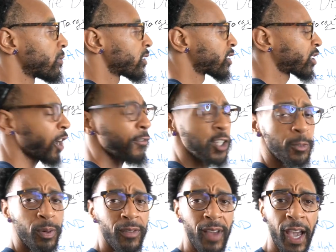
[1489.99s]
service
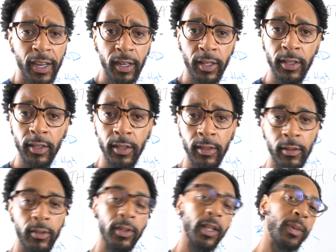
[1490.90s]
providers.
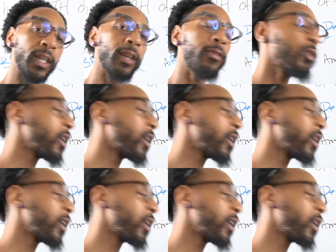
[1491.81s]
Let me give you an